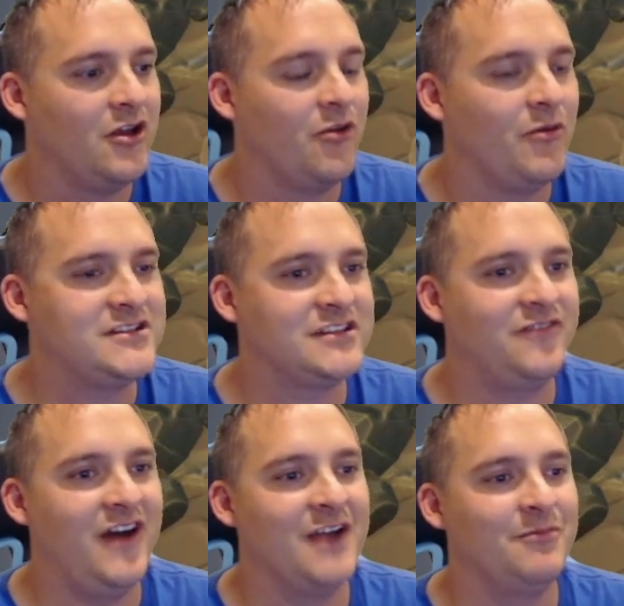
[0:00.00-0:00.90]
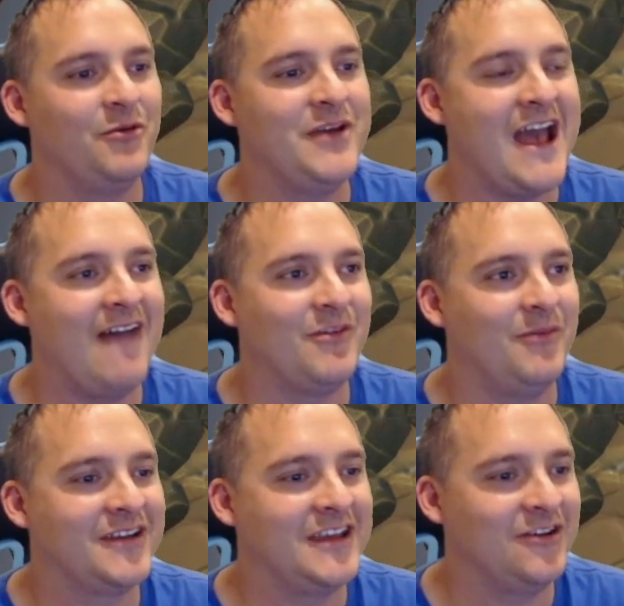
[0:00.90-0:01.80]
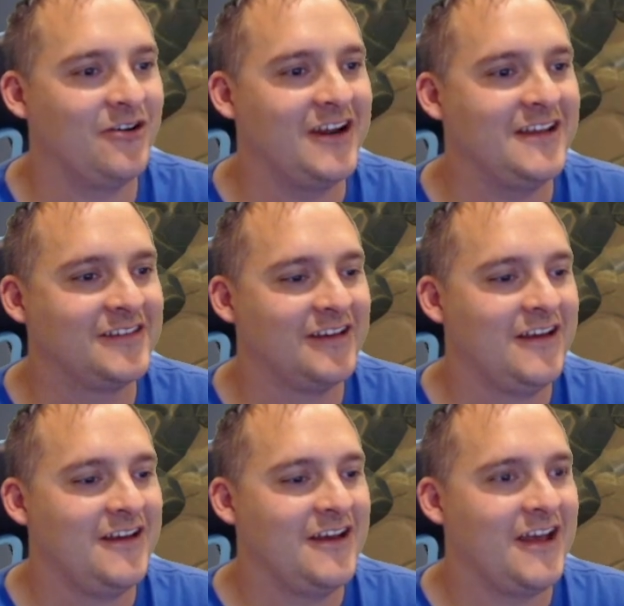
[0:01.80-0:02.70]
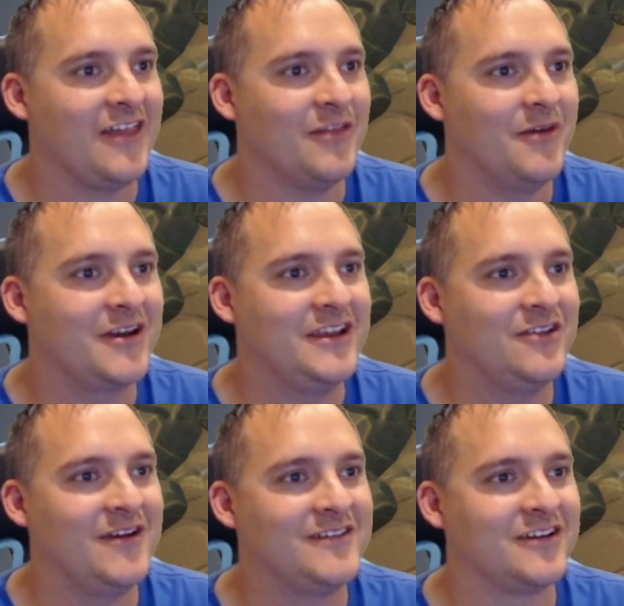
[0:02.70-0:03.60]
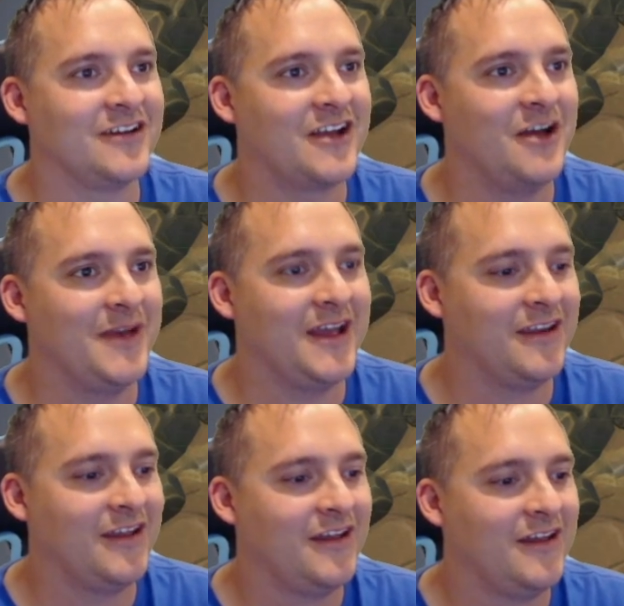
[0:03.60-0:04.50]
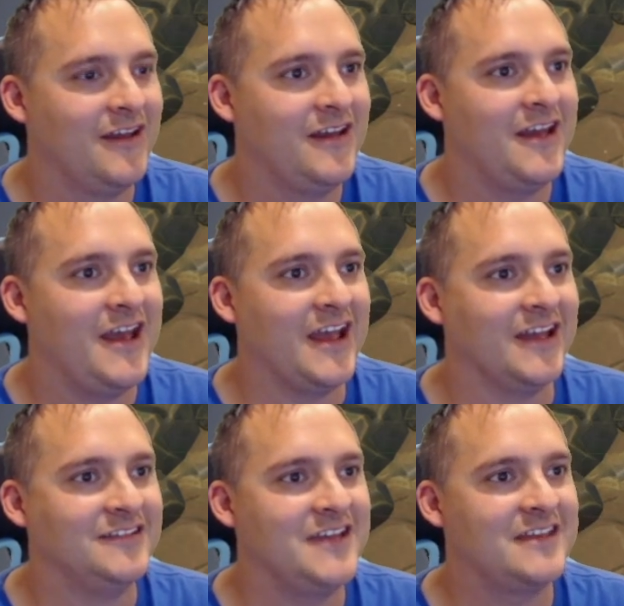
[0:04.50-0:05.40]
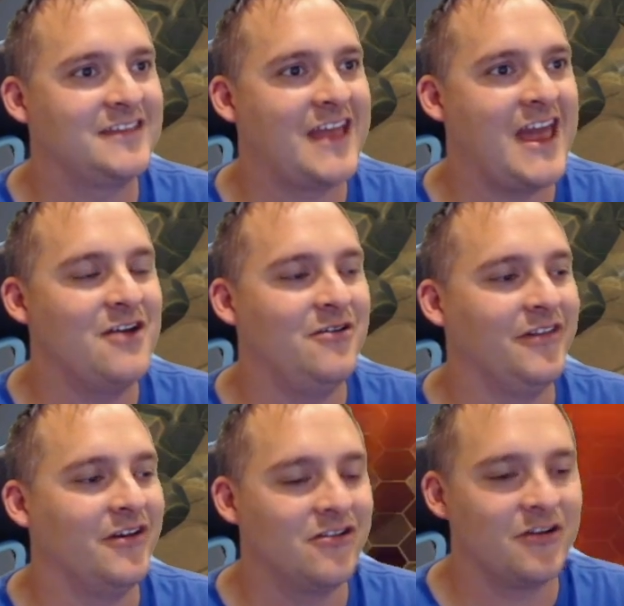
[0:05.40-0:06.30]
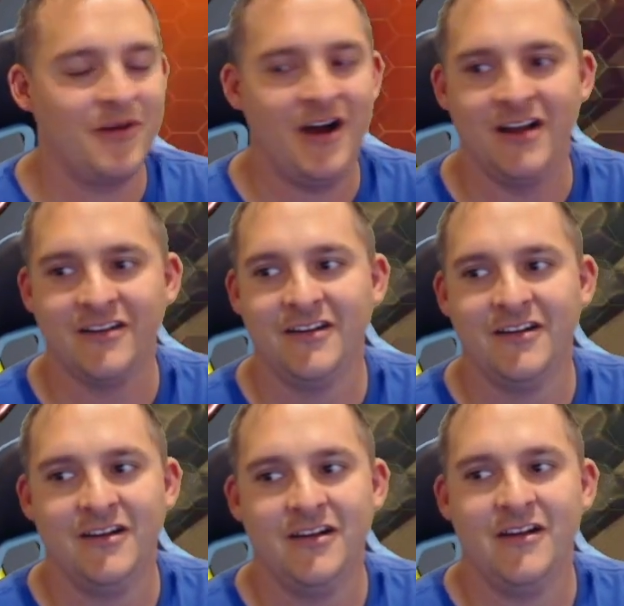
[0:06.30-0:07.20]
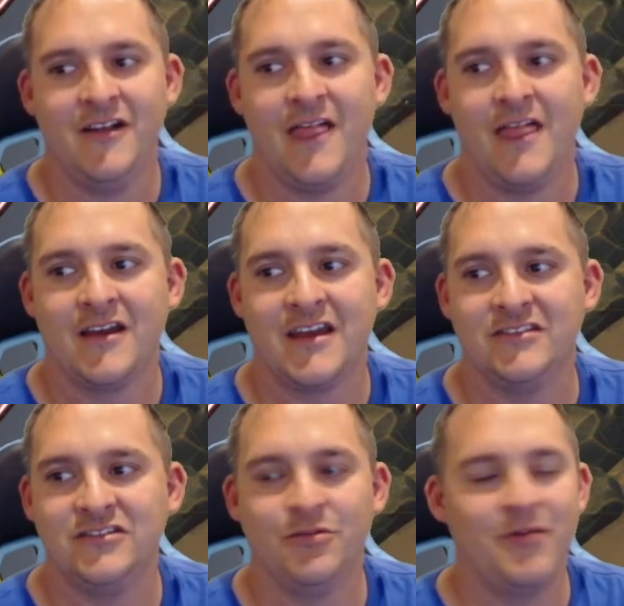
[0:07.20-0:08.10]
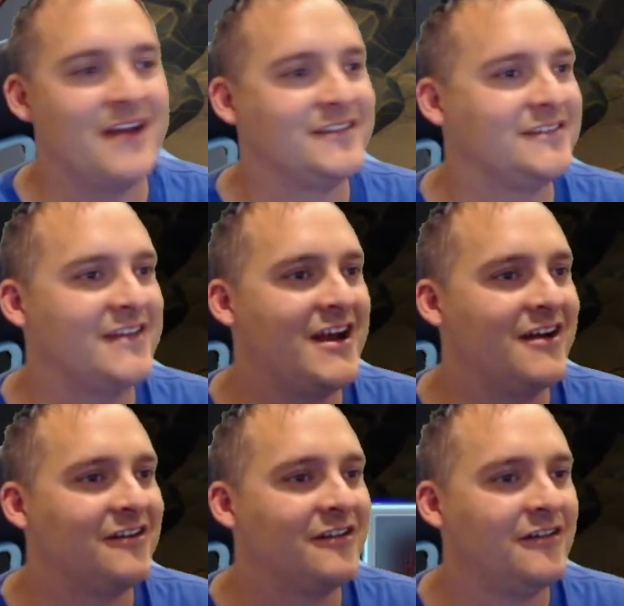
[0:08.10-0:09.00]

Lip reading: Which is fine, but we have the Munkidoris, and the Munkidoris are going to come in and take the KO on the Ogerpon. Get 2 prizes there.